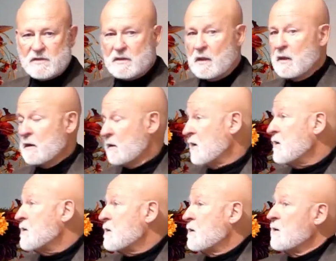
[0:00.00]
at
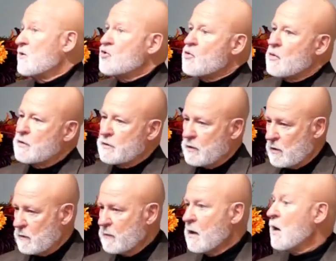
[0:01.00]
least in short
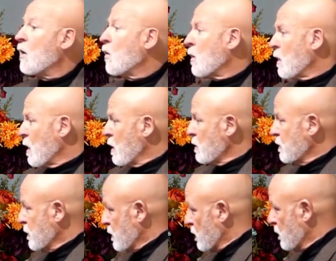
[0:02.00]
term or long
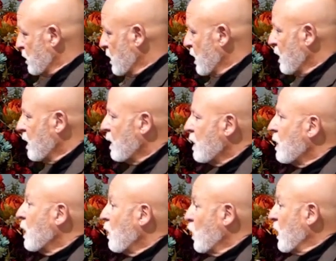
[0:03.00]
term,
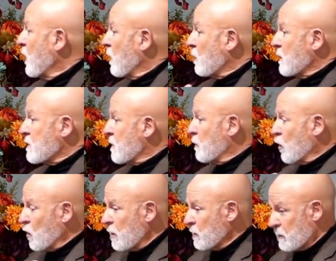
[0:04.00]
we held as
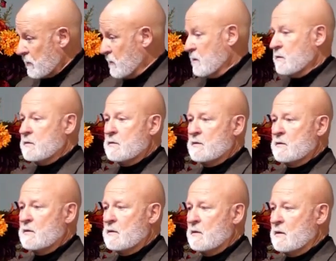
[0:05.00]
important,
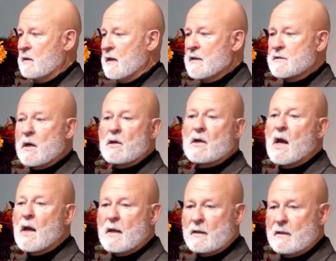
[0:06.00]
as our
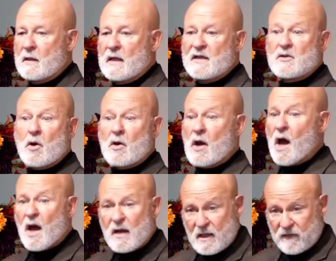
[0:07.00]
guide, as our
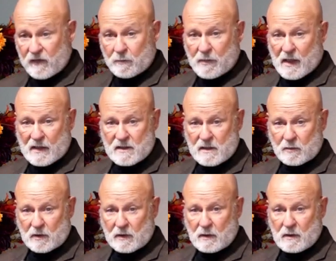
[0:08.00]
God even
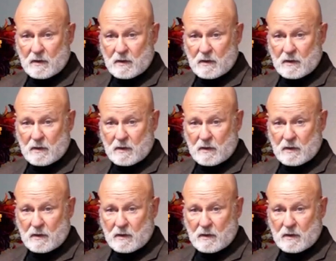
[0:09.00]
possibly.